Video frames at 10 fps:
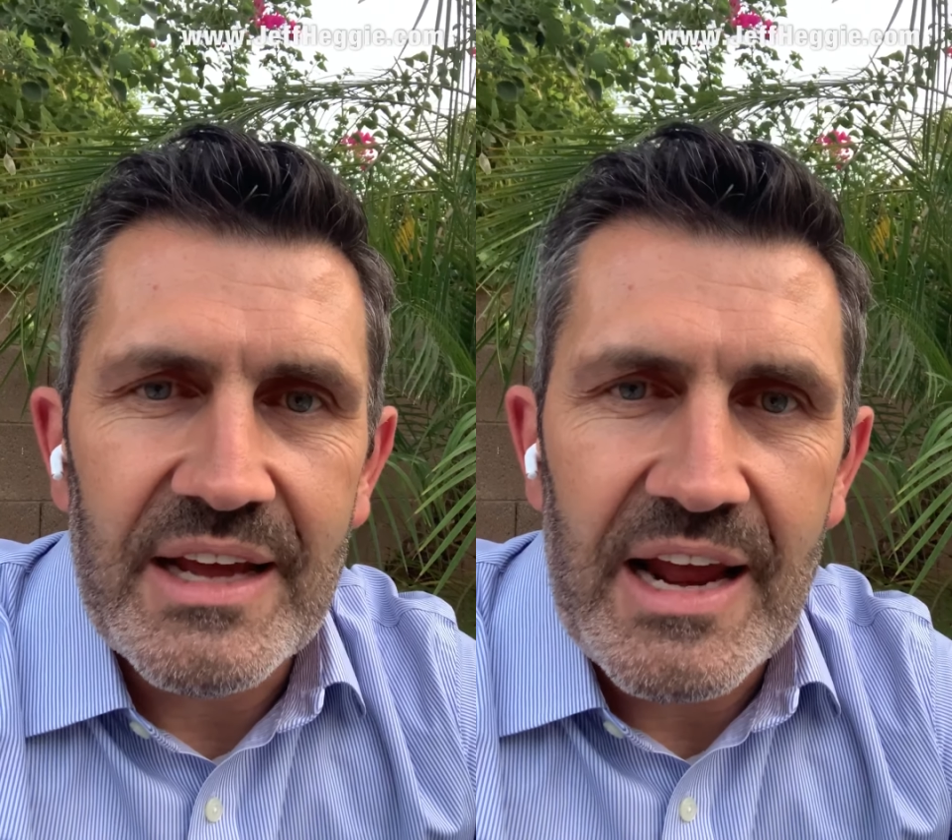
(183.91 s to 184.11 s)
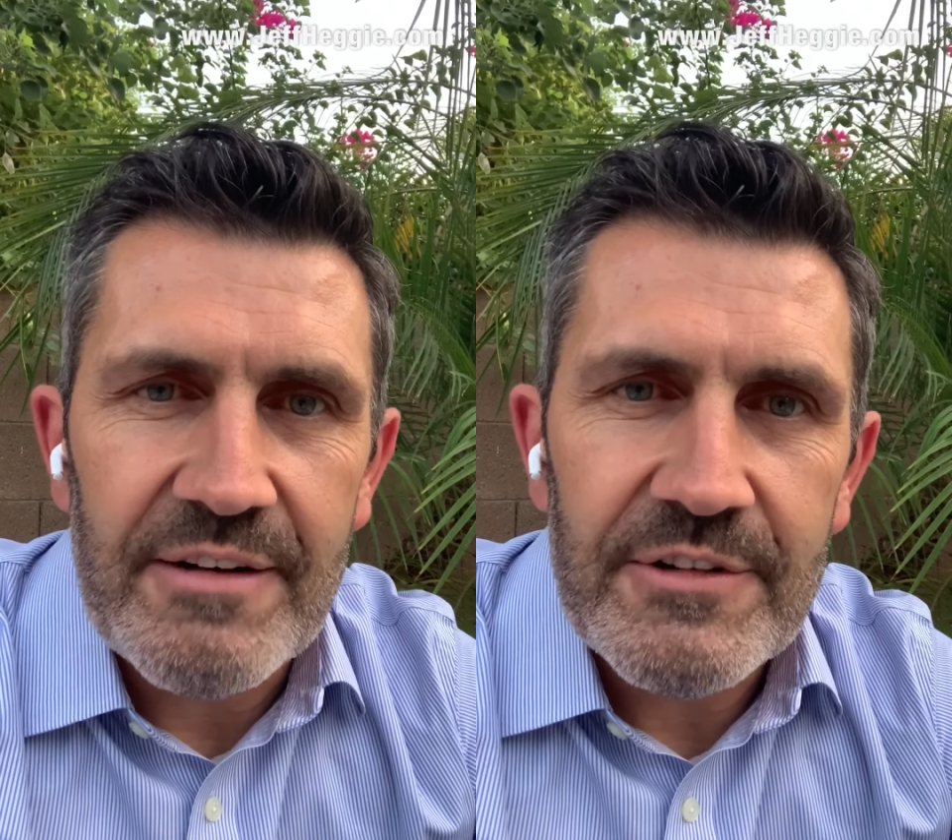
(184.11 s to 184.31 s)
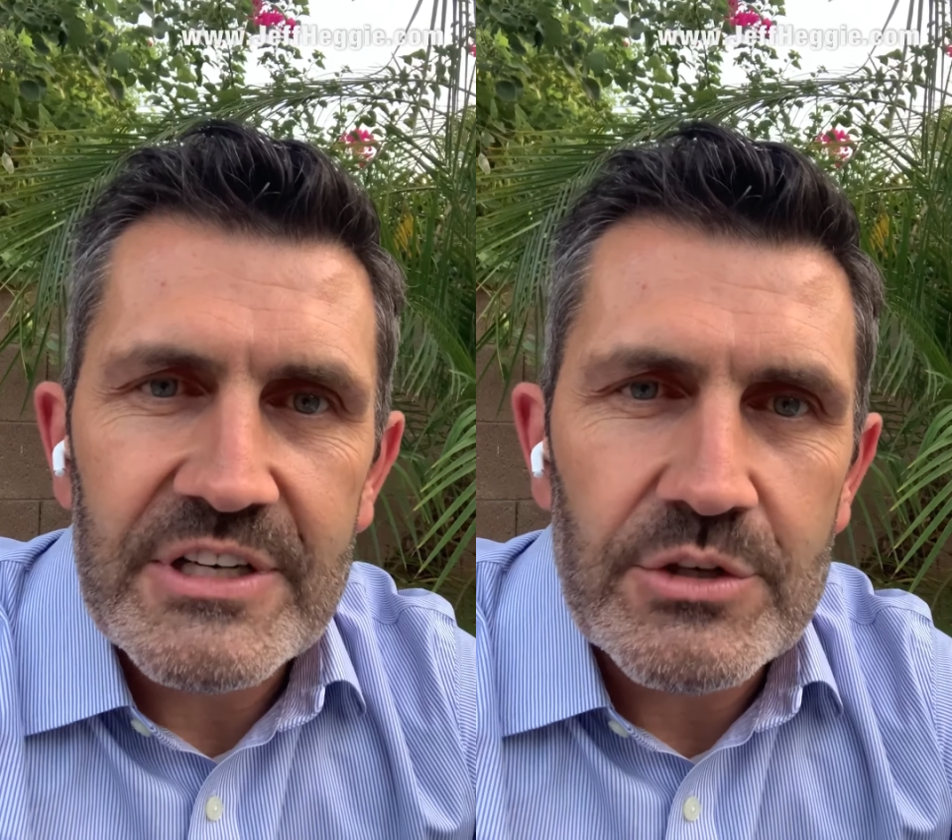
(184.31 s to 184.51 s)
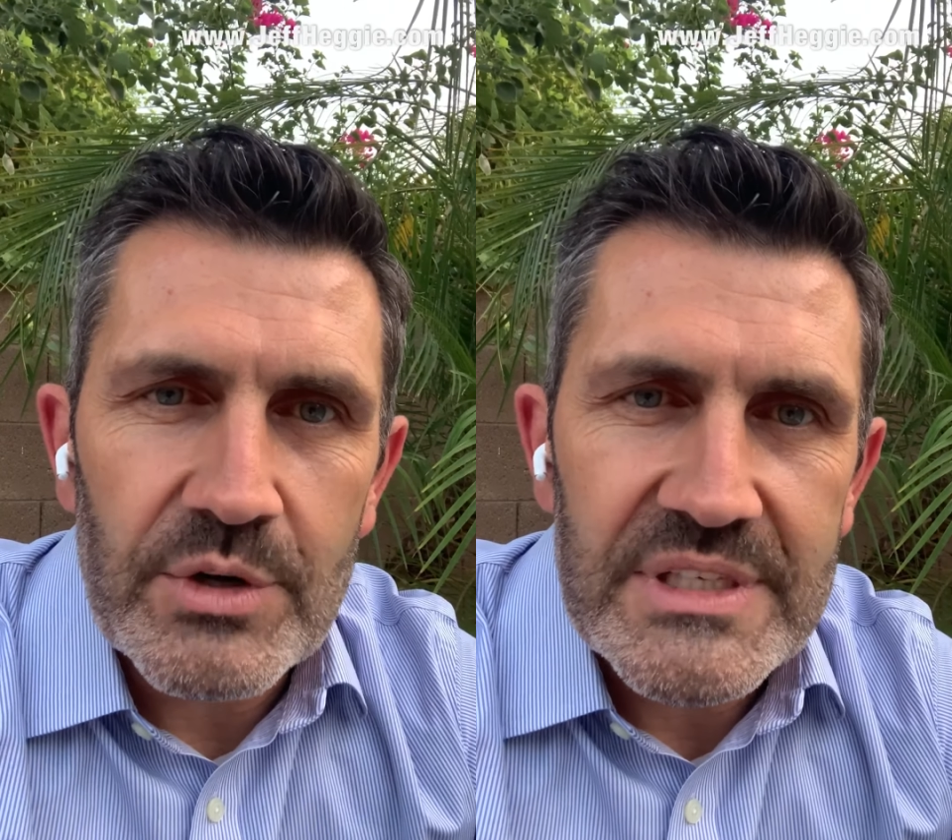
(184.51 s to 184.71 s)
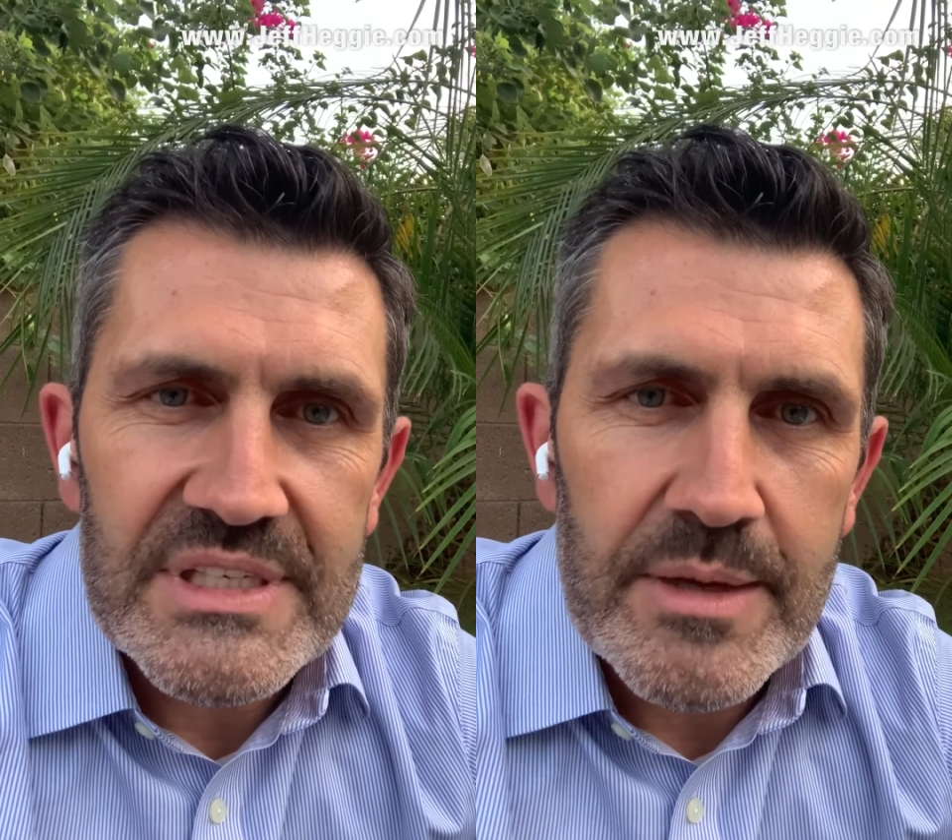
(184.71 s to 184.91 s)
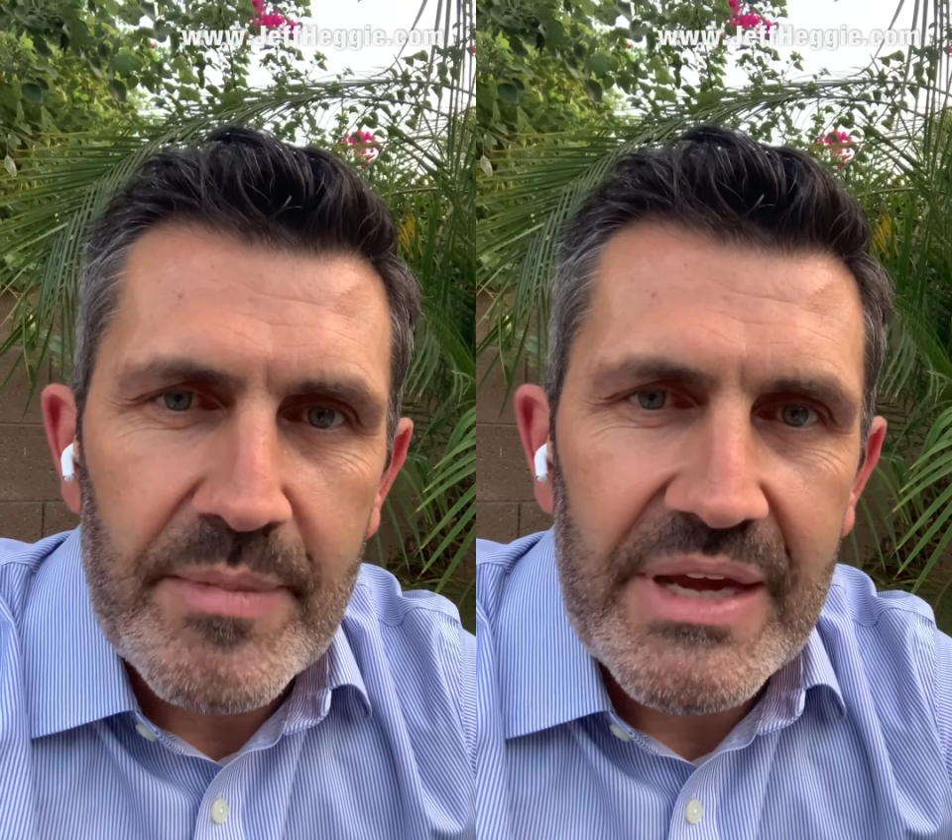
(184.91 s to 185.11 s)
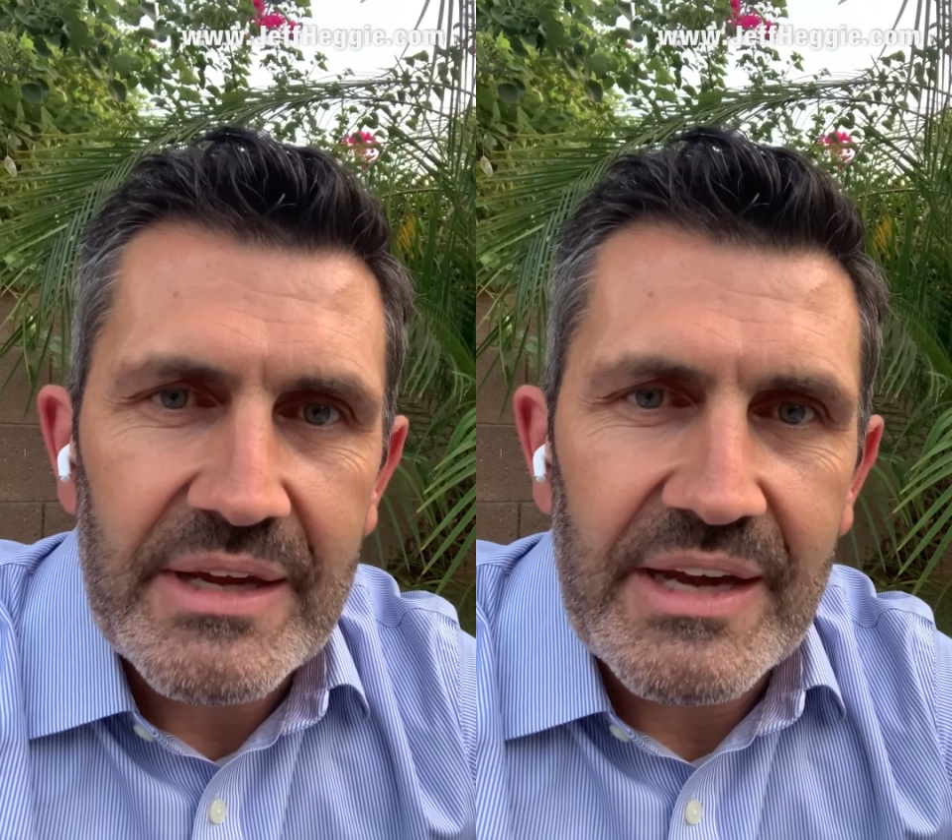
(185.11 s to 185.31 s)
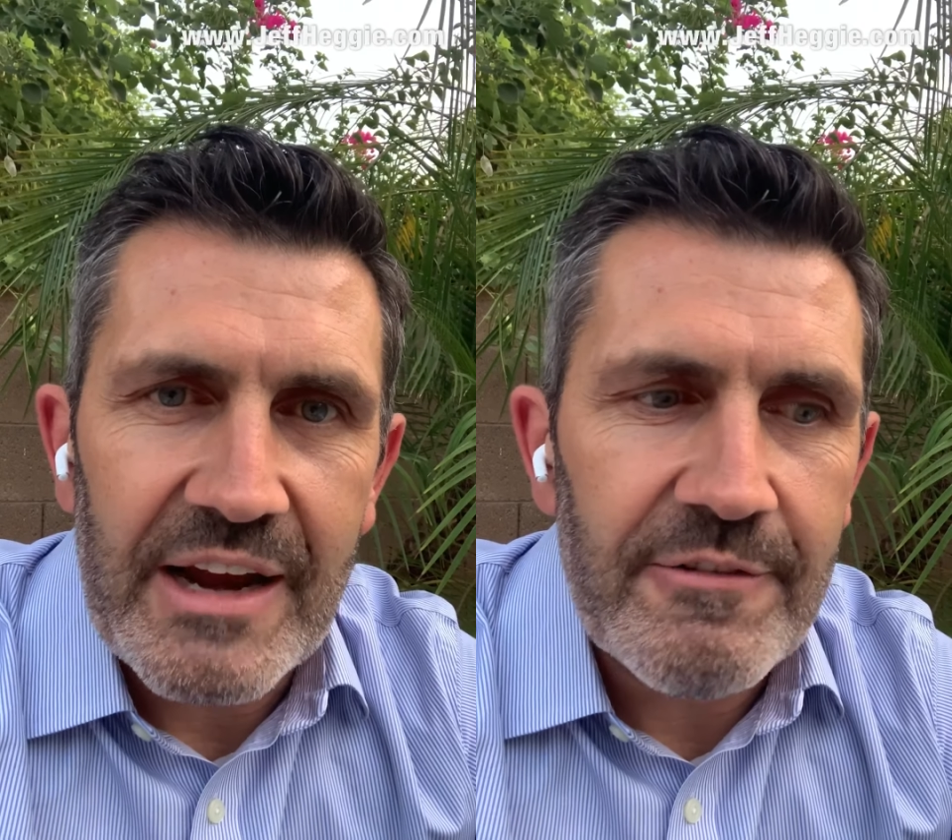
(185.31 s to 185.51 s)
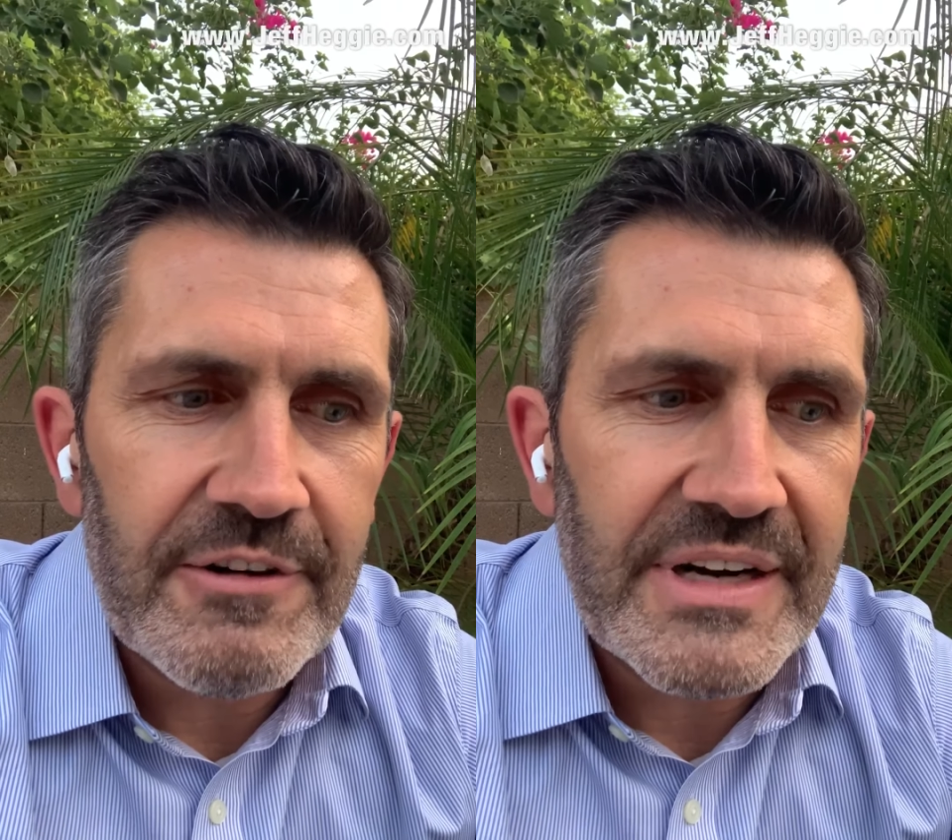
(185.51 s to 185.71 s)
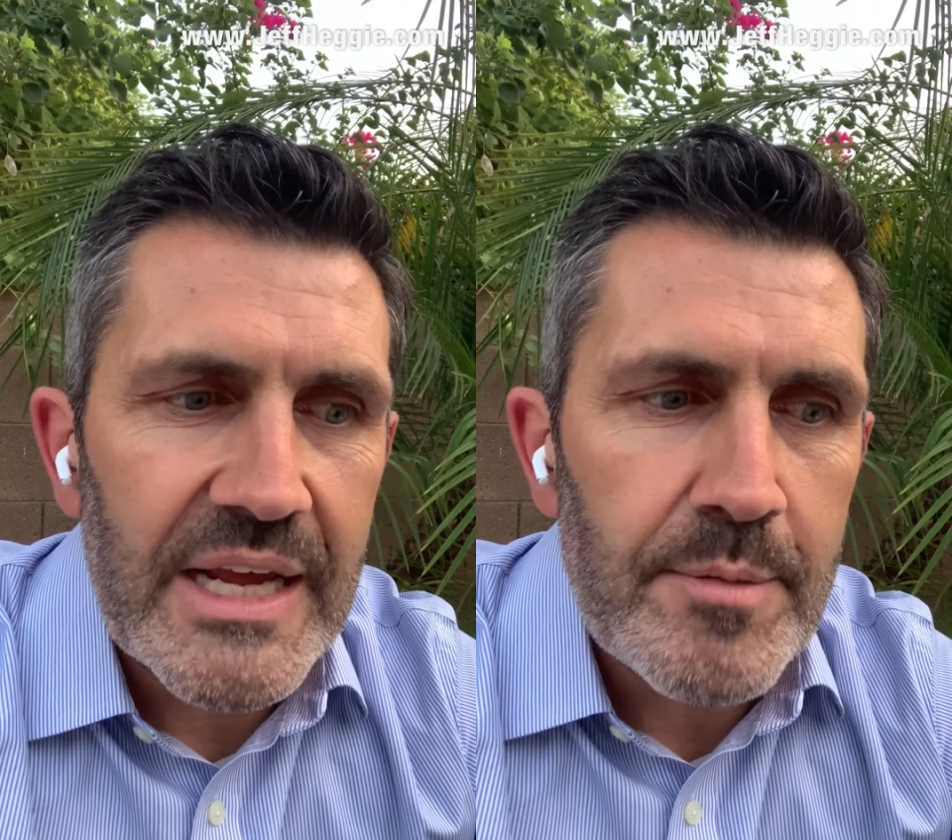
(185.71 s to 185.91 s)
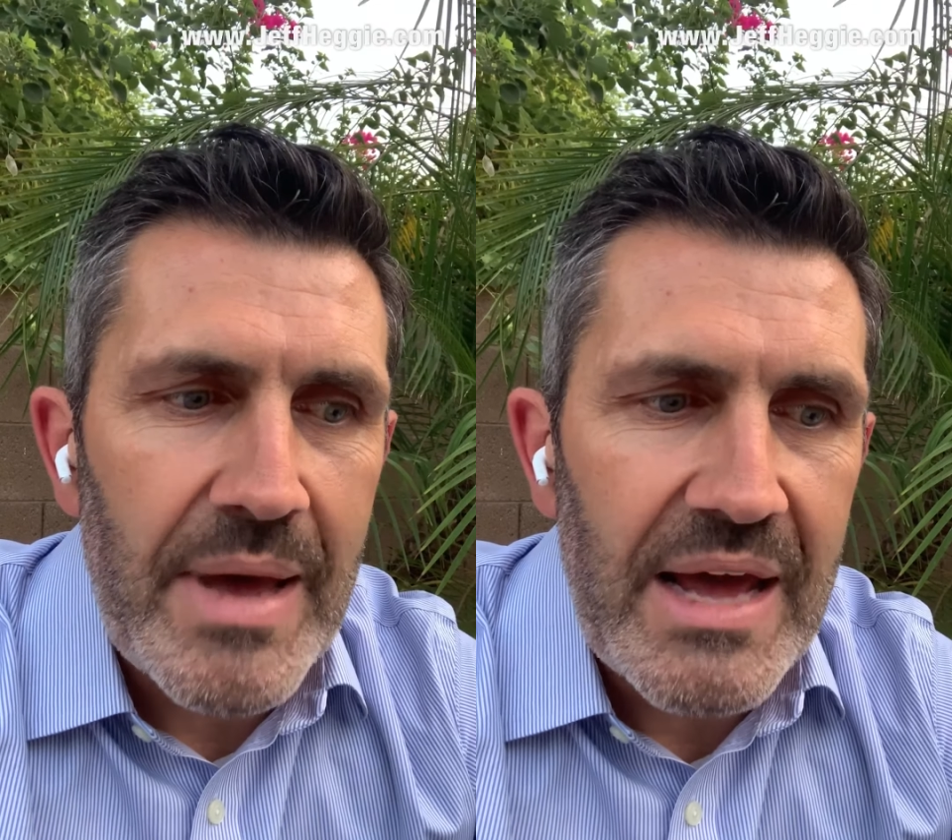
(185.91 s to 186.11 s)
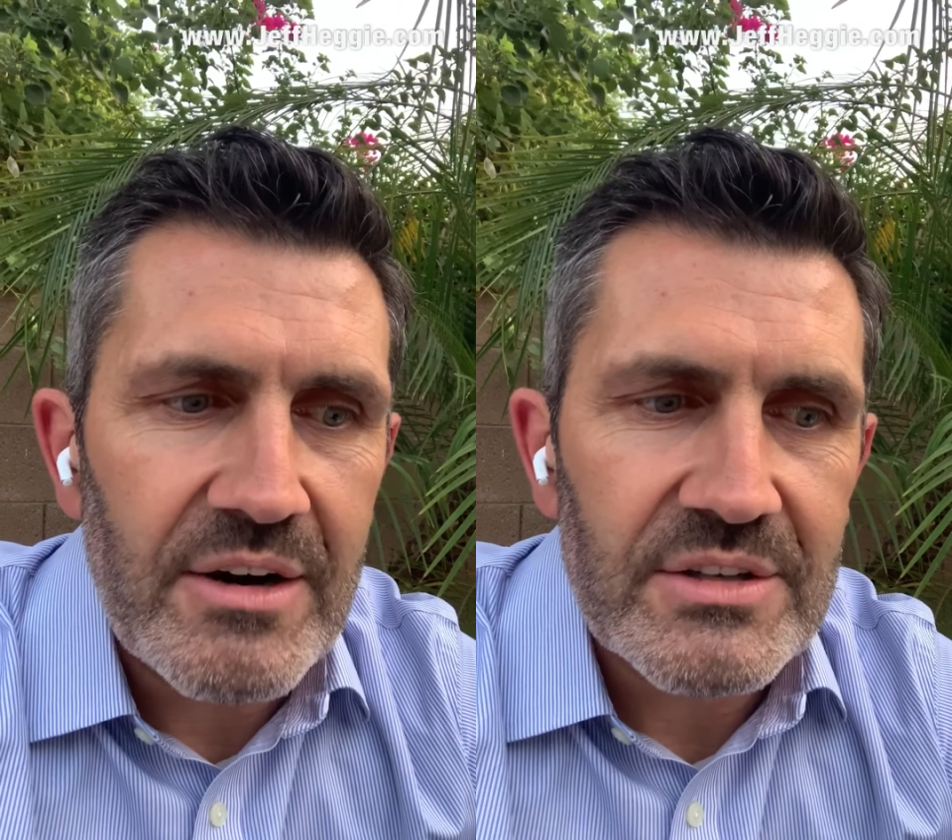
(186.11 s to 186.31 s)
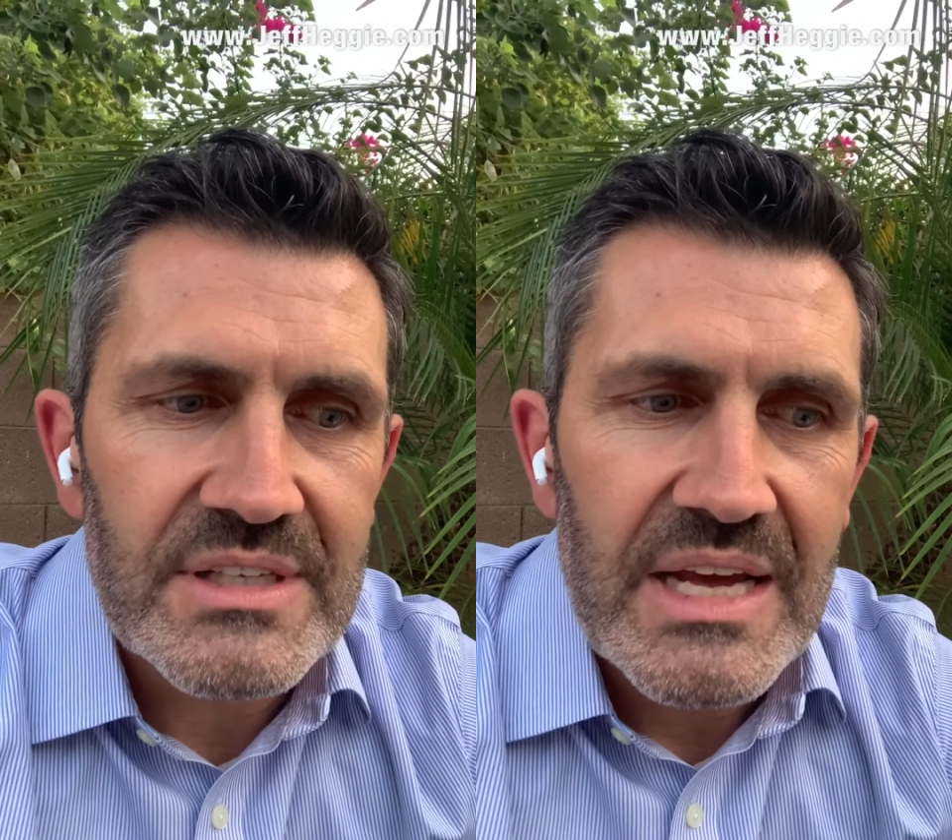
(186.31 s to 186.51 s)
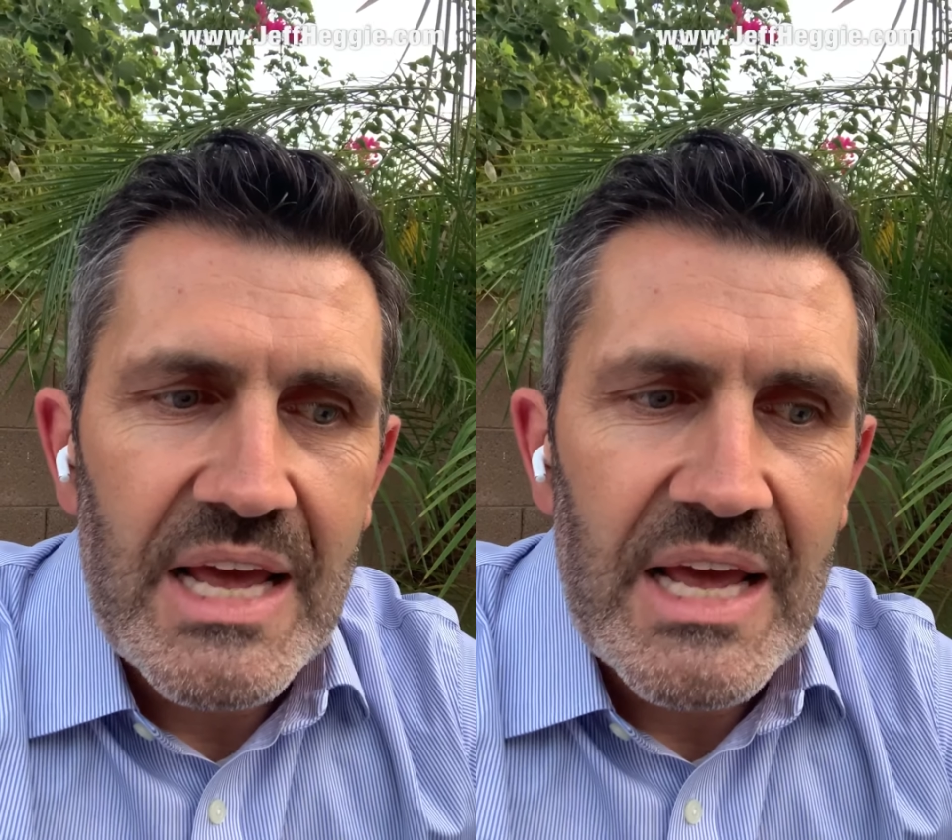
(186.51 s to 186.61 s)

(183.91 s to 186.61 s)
every choice they make every day matters.